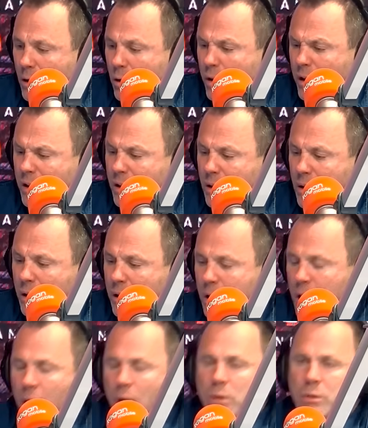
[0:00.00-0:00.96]
look at
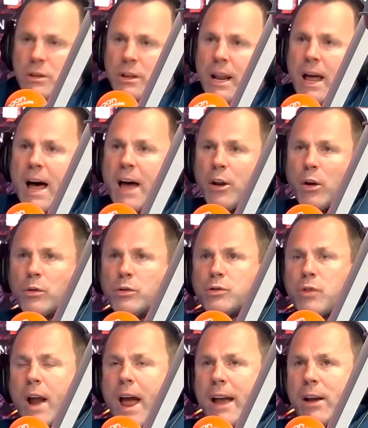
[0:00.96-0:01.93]
those that aren't on
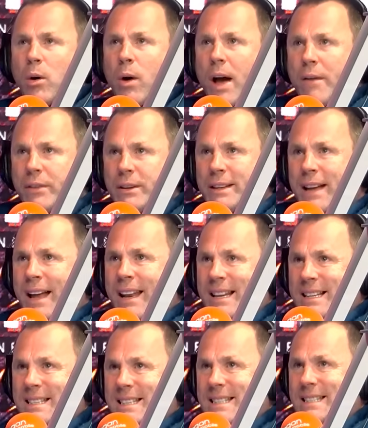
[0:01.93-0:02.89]
track or haven't done
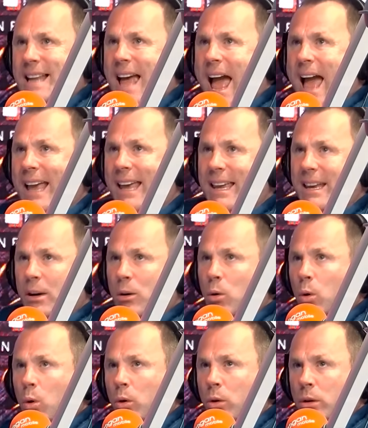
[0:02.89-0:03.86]
a stack
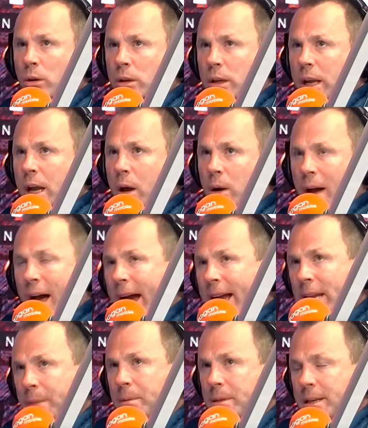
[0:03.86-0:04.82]
or
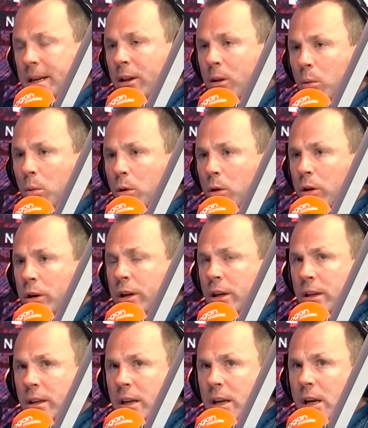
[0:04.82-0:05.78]
80% of the
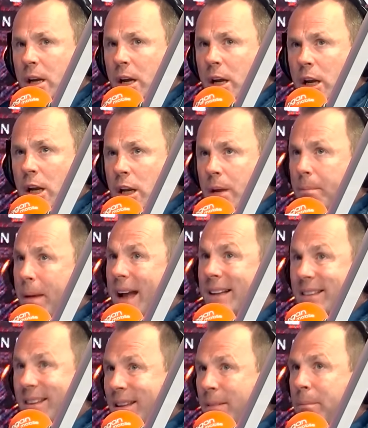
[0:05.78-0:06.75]
work, and you're
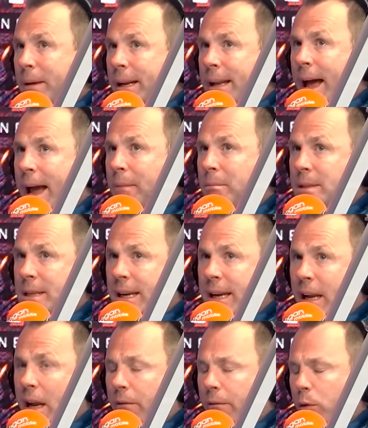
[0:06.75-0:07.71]
back to the big names
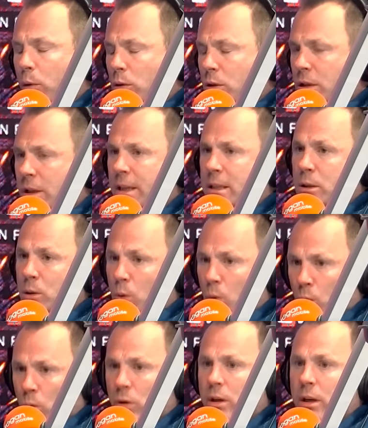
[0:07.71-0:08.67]
again. Unfortunately, it's
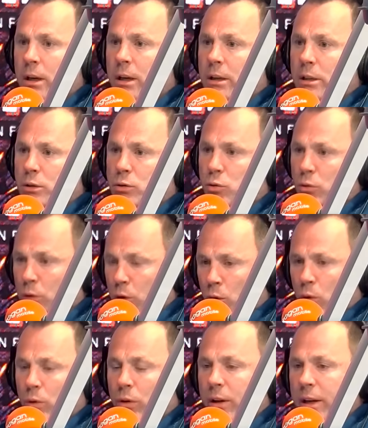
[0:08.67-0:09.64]
Norton and it's
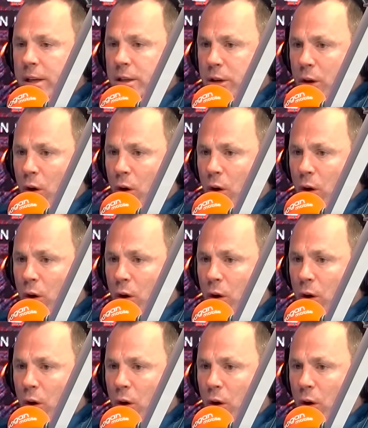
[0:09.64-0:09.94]
Treloar and